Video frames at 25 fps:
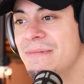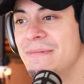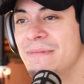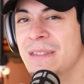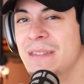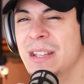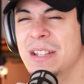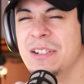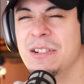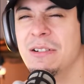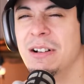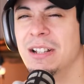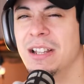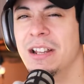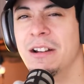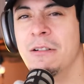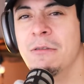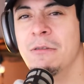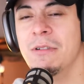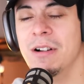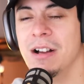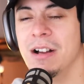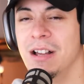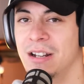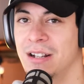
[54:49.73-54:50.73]
So a
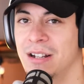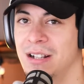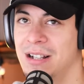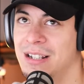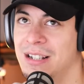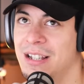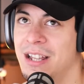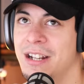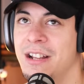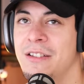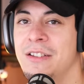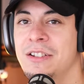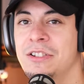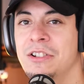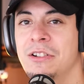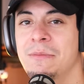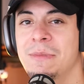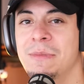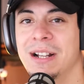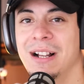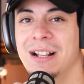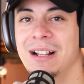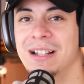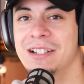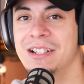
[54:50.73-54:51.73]
lot of the
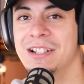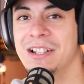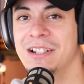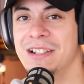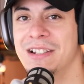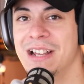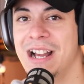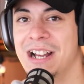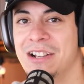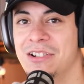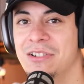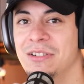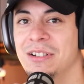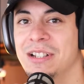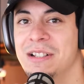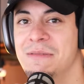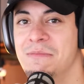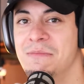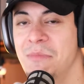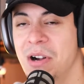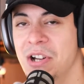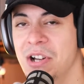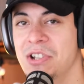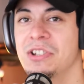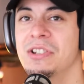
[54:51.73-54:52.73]
terminology is actually
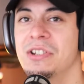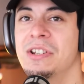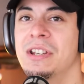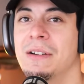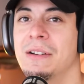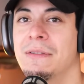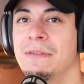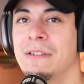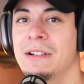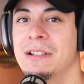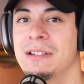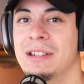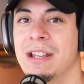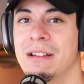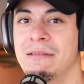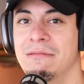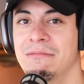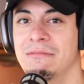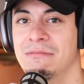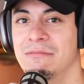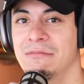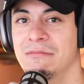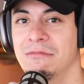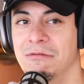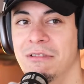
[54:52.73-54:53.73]
much different
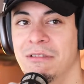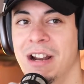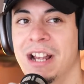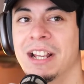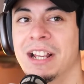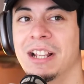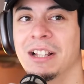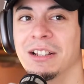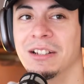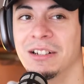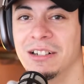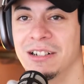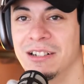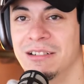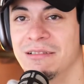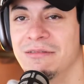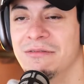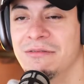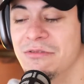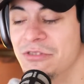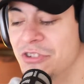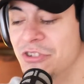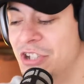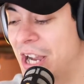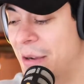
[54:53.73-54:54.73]
than regular
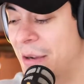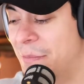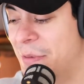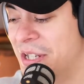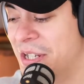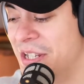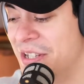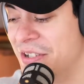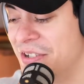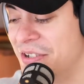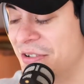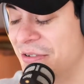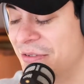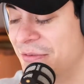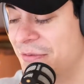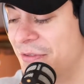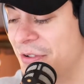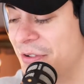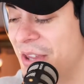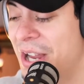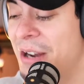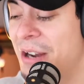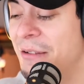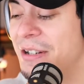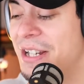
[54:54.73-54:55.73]
Japanese. So
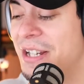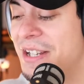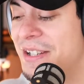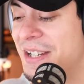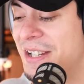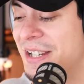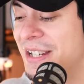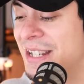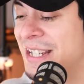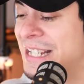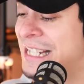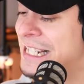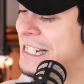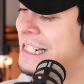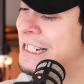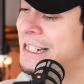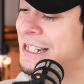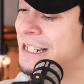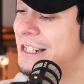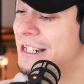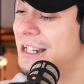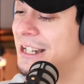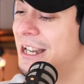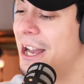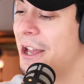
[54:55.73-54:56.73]
for that reason,
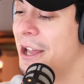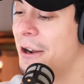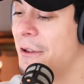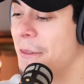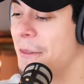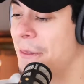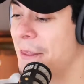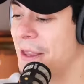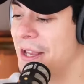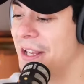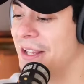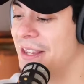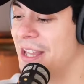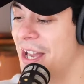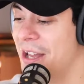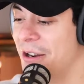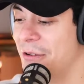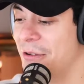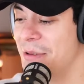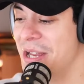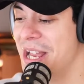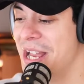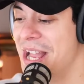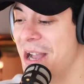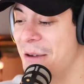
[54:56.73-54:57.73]
I don't think
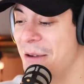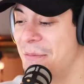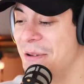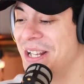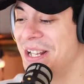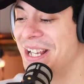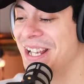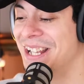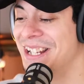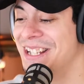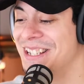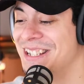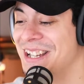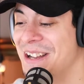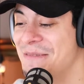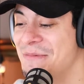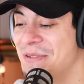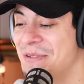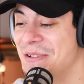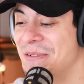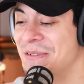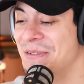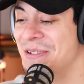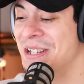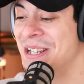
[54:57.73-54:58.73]
that'll be happening anytime
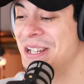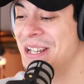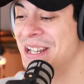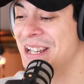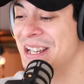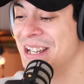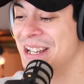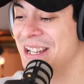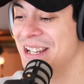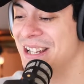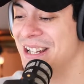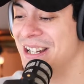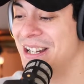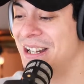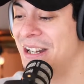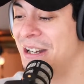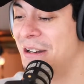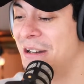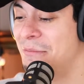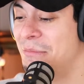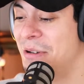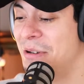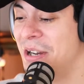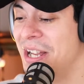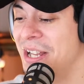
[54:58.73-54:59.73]
soon.
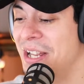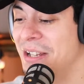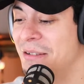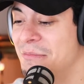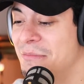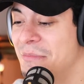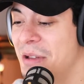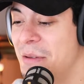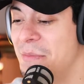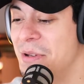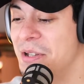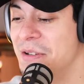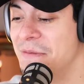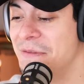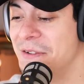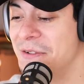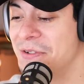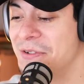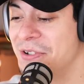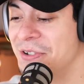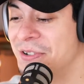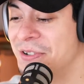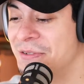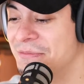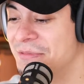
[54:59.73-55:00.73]
But hey, maybe in the
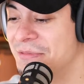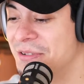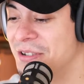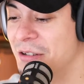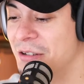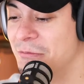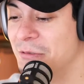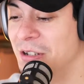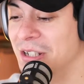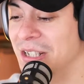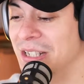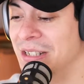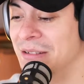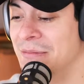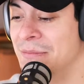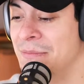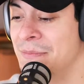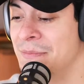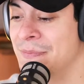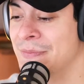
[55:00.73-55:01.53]
future, God willing.